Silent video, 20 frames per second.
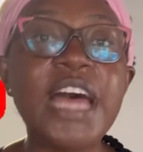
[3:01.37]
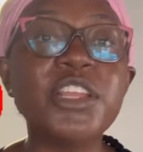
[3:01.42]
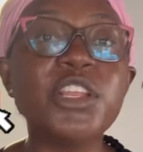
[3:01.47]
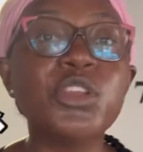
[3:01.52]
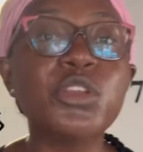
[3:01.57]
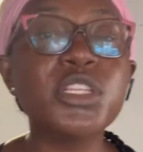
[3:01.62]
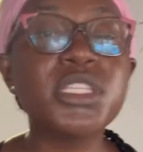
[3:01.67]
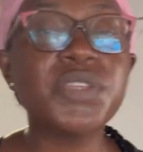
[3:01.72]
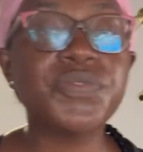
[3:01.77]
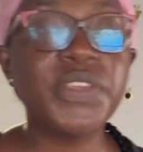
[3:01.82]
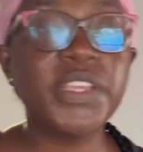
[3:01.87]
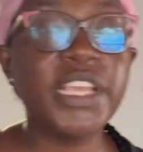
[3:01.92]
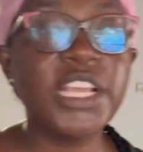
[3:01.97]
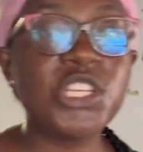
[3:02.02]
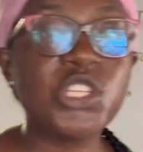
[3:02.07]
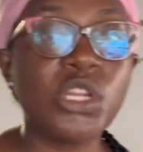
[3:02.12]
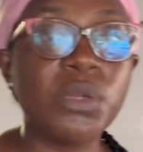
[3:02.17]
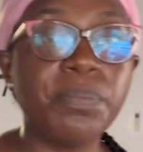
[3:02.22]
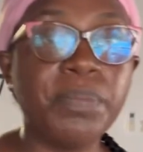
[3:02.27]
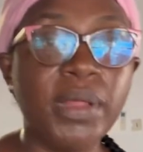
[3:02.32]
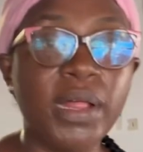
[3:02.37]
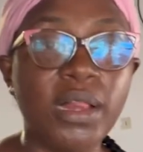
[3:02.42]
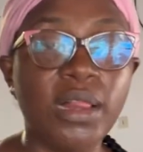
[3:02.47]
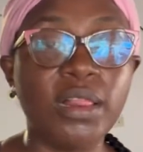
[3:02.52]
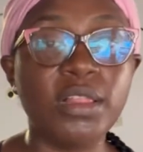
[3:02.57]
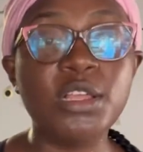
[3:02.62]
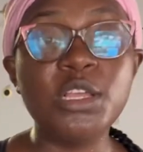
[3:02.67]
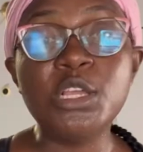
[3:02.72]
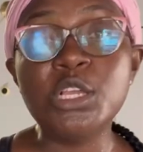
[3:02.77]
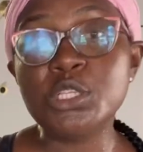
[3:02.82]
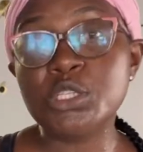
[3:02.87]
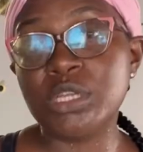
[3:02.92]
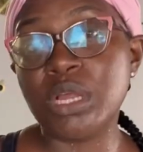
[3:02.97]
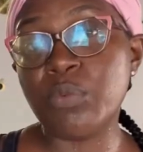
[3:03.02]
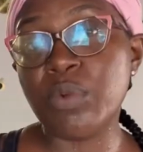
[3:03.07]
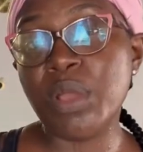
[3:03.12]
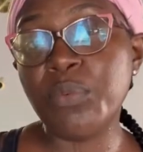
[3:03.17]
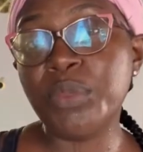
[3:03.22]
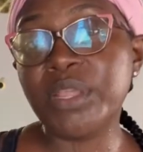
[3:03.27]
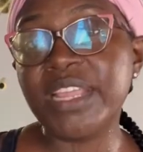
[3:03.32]
notification bell, so that
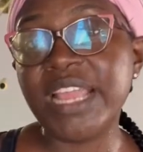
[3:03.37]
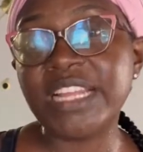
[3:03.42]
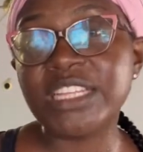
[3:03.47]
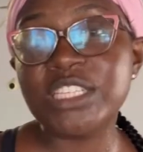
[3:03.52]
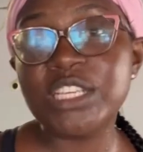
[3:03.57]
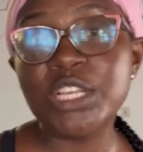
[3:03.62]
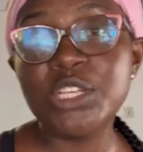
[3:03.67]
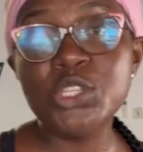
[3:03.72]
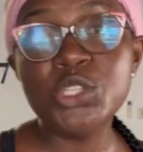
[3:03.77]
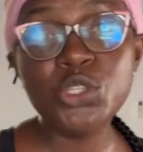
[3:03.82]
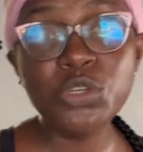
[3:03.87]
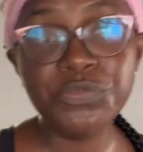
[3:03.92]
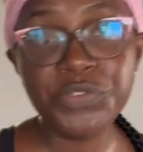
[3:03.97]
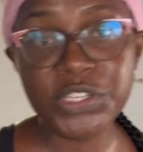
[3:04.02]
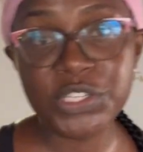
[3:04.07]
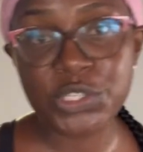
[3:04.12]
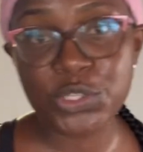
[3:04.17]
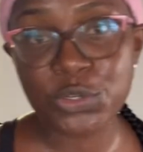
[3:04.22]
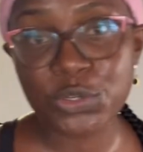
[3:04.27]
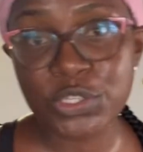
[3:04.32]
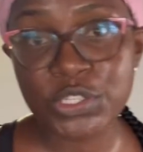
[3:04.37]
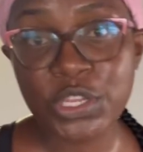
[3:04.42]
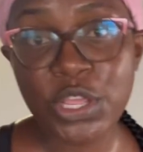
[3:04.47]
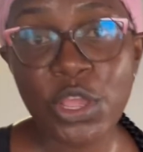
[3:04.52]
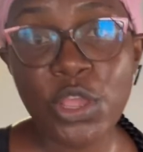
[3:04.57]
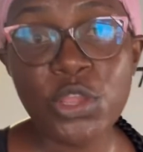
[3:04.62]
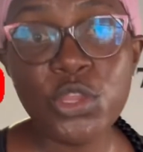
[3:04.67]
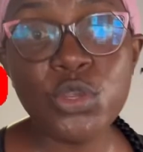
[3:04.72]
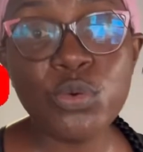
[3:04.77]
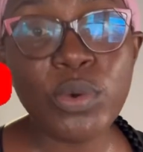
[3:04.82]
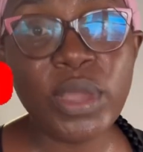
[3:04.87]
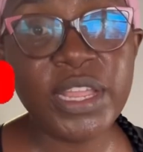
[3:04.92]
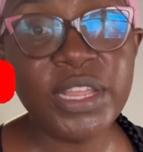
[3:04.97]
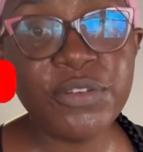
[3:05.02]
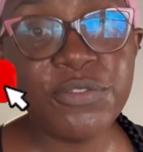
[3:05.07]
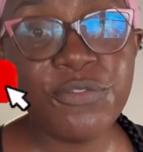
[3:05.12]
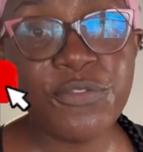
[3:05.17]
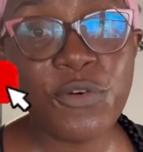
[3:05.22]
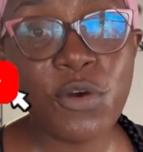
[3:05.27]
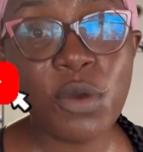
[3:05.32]
when we get new videos, you are
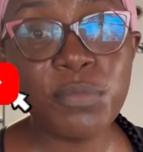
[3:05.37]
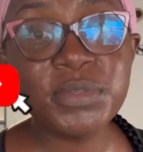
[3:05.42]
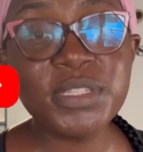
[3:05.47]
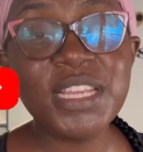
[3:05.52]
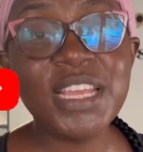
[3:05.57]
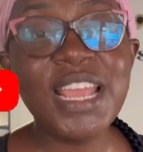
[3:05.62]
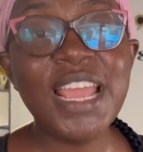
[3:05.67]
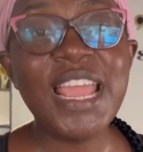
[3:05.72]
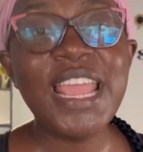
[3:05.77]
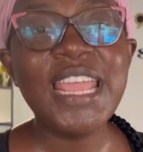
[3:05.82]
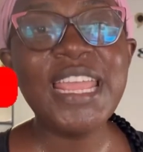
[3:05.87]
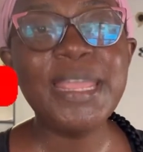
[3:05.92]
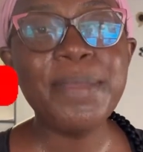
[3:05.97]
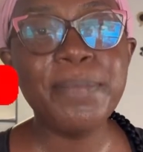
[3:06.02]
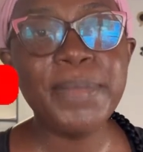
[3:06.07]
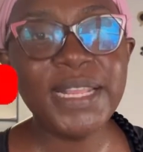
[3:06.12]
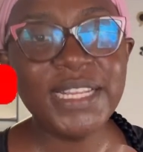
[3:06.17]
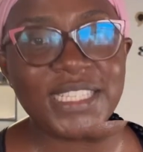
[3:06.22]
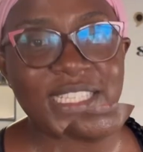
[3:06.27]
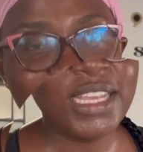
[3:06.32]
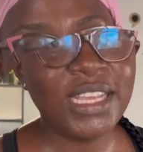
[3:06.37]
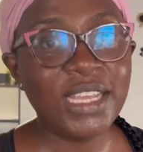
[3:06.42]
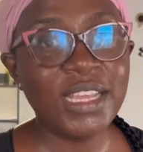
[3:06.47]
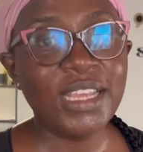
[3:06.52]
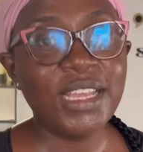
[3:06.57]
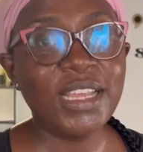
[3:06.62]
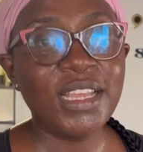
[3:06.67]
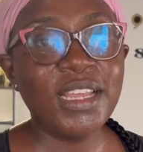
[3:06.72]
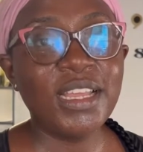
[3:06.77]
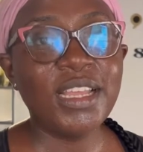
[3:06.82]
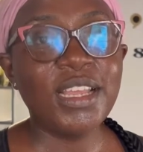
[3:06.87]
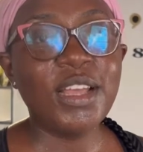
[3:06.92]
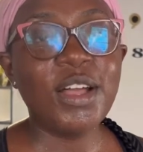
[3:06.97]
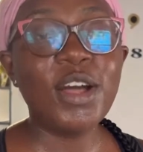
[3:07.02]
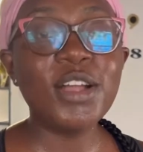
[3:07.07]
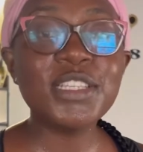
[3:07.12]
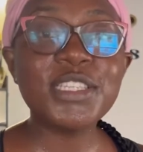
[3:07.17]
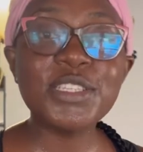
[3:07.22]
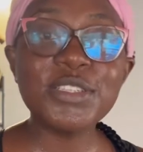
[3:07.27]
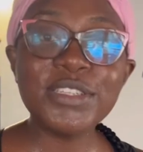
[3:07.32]
informed immediately.
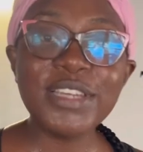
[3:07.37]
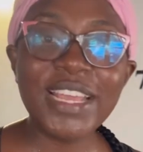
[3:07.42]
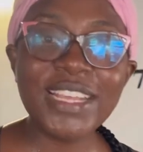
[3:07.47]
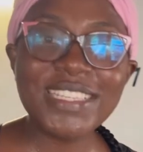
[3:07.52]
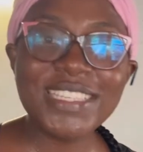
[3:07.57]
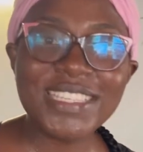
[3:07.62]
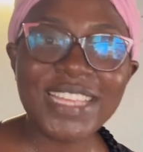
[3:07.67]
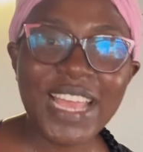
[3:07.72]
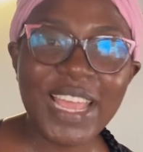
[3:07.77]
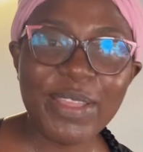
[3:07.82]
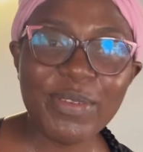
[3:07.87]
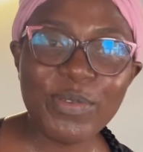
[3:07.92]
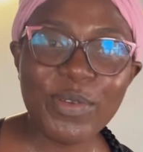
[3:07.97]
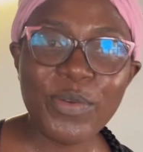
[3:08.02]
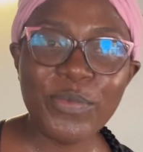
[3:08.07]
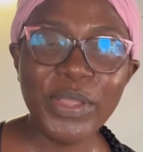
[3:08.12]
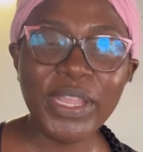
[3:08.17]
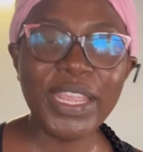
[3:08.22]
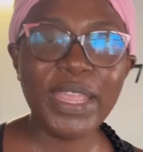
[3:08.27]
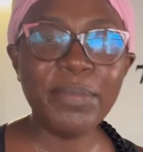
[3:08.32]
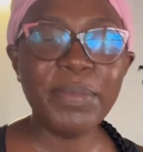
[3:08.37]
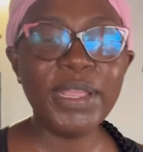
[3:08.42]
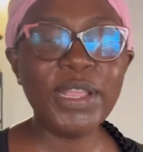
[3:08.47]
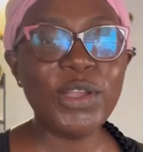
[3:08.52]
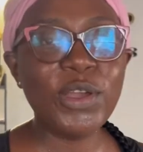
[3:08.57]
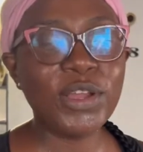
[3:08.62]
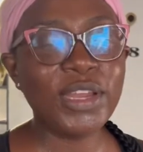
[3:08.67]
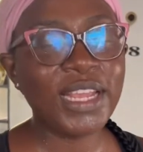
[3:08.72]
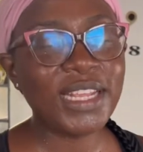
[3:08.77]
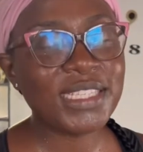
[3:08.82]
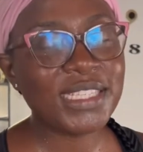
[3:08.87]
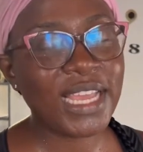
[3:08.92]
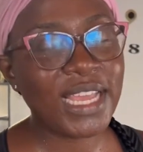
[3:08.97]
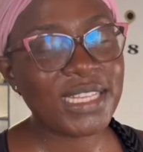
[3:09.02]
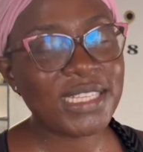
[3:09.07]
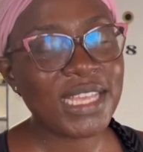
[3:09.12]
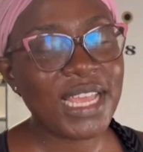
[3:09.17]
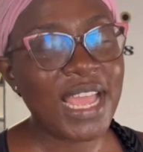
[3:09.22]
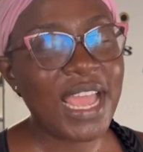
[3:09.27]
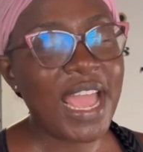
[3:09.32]
Until next time, we keep being connected,
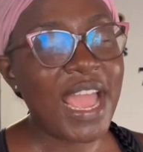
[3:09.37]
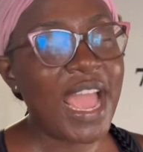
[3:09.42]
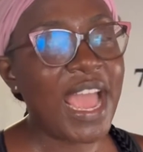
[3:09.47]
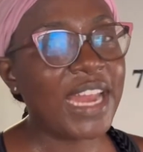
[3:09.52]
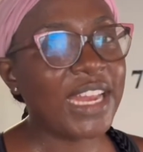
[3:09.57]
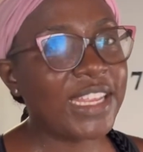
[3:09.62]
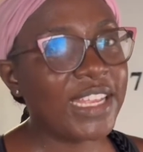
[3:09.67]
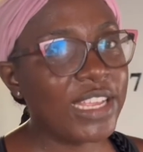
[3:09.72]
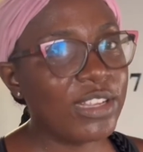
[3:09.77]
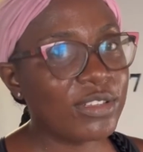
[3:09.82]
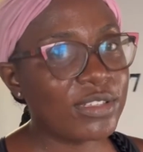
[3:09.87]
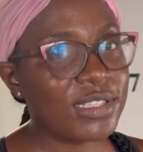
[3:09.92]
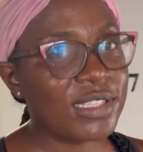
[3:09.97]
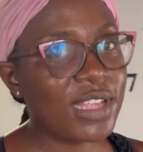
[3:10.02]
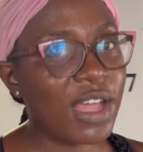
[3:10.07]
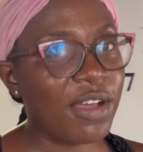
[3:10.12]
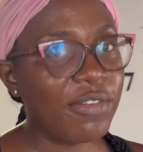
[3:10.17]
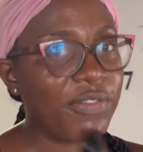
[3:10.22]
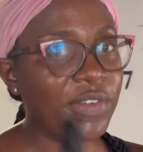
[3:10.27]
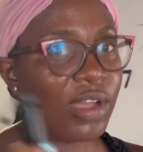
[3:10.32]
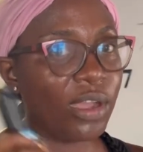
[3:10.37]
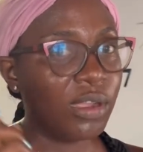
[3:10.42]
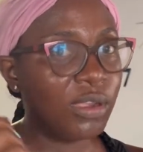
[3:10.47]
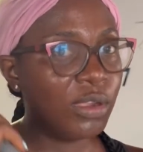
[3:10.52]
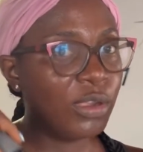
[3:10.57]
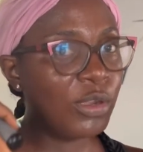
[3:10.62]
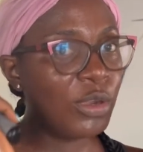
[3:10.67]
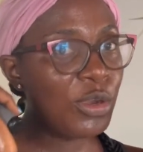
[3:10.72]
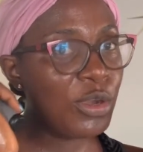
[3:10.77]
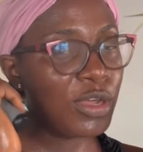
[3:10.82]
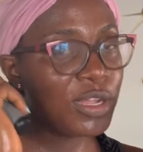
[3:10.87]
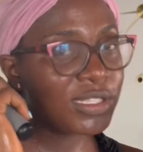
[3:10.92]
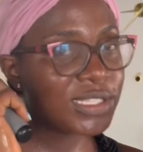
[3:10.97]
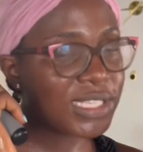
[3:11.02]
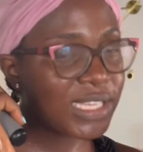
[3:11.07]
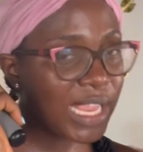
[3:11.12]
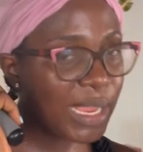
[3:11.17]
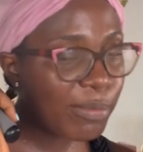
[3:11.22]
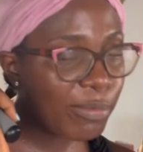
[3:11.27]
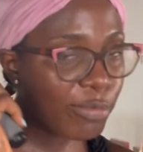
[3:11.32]
and get yourself a good
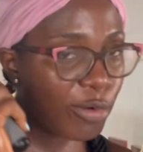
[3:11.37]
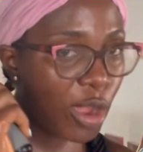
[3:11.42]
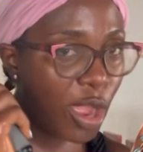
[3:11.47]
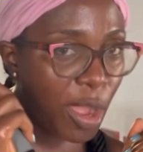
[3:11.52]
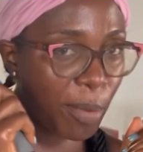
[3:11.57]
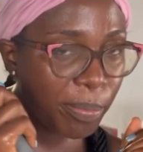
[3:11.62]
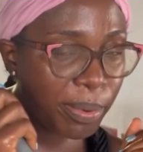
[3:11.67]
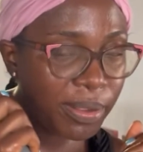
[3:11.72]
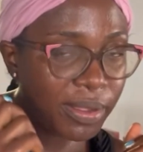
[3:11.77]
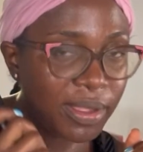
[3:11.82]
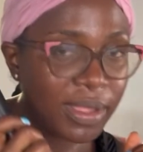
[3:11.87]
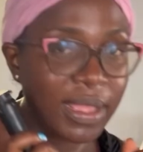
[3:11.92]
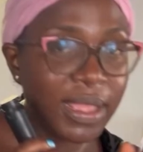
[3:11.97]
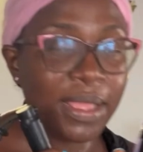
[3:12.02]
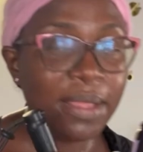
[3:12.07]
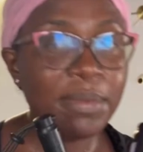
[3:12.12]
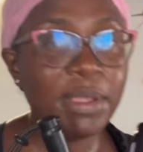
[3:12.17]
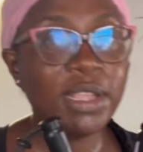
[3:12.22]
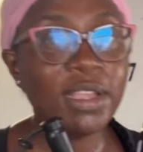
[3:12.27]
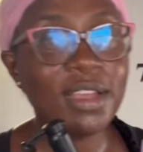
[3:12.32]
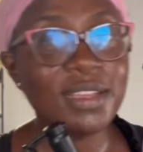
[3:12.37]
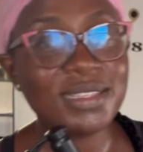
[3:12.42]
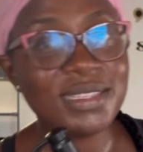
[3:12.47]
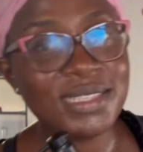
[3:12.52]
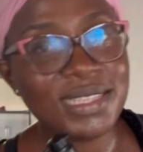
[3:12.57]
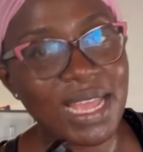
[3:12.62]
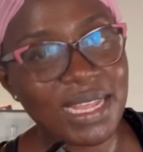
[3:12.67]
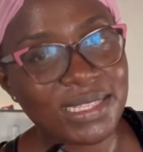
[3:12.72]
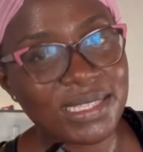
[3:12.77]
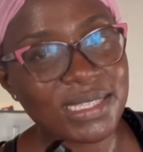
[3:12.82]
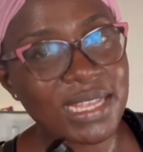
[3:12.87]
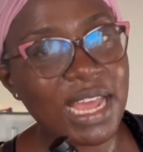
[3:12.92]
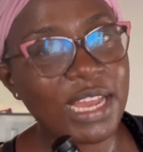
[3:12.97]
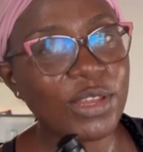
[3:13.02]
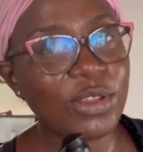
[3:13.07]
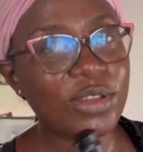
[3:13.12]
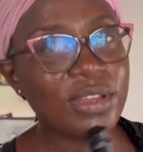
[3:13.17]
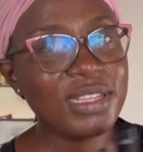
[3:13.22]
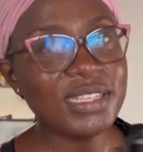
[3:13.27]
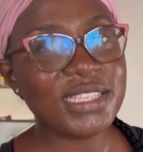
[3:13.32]
skip rope, because that's
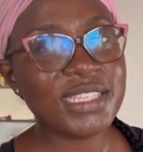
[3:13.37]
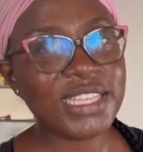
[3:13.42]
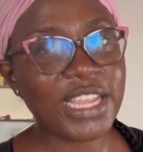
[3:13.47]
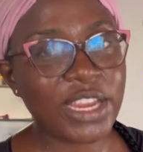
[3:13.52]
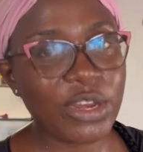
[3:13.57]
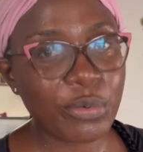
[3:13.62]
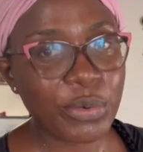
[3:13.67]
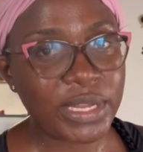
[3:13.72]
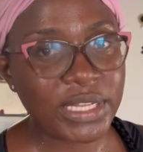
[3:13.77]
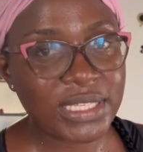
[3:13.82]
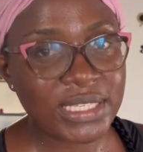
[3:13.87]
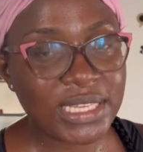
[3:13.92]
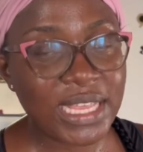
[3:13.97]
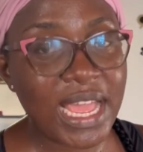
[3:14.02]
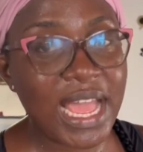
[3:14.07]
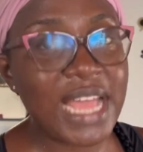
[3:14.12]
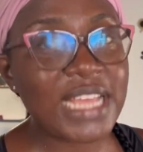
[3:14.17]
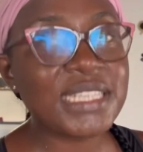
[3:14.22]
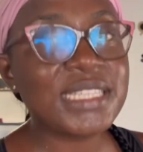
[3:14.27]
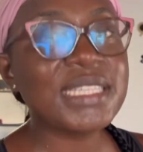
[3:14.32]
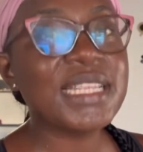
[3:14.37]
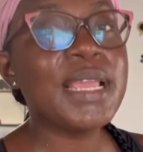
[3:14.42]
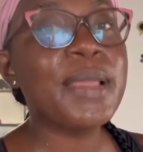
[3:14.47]
another secret as a